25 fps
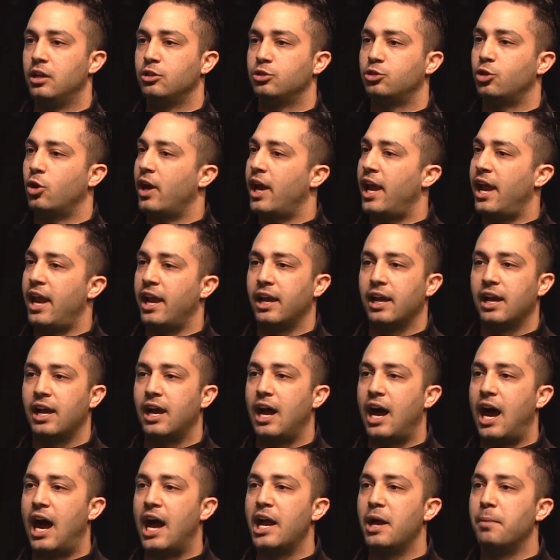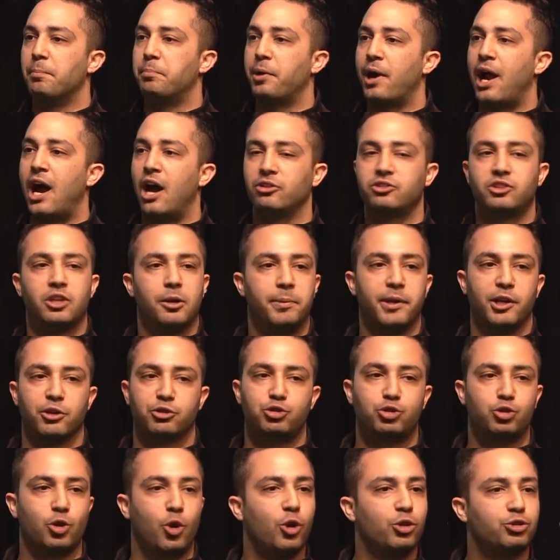So hey, I am proud to be
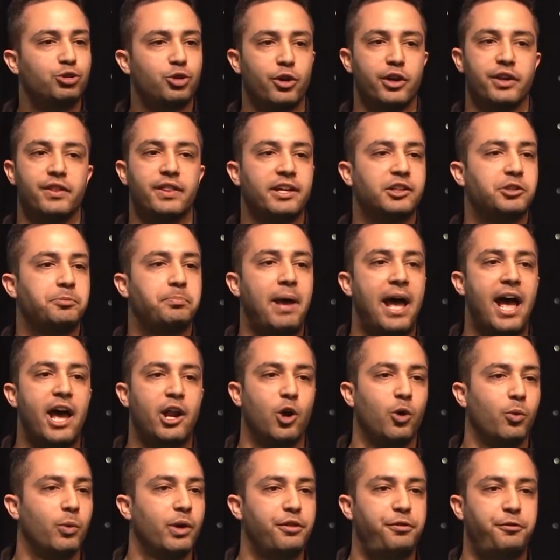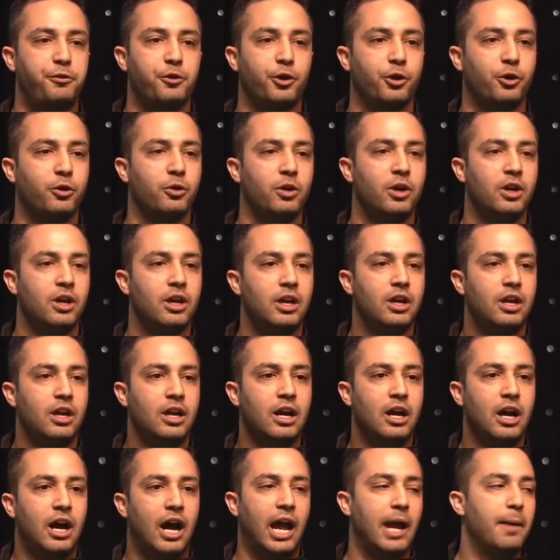a soldier in this battle with you.
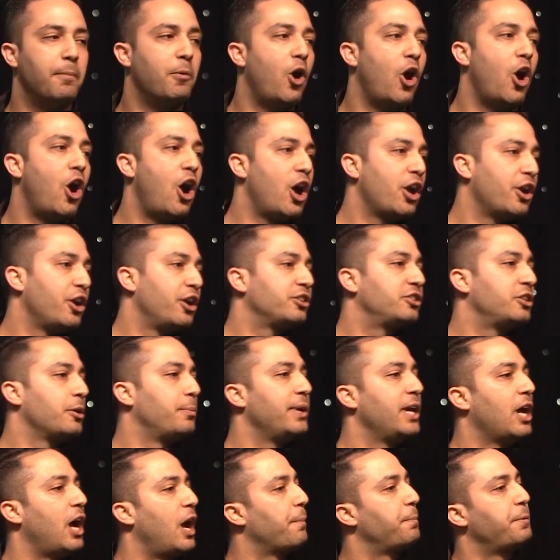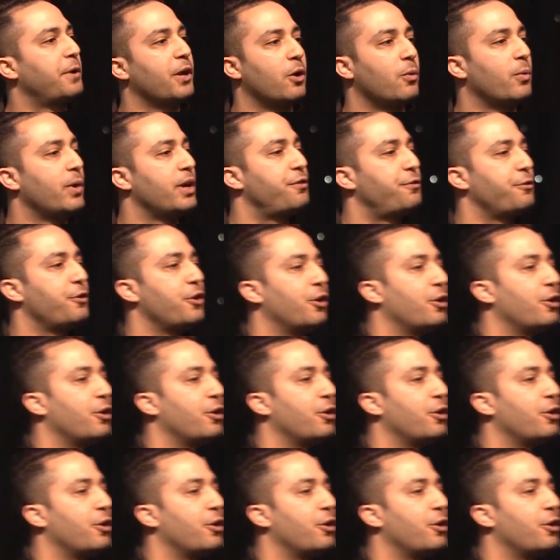I'm honored to be up here with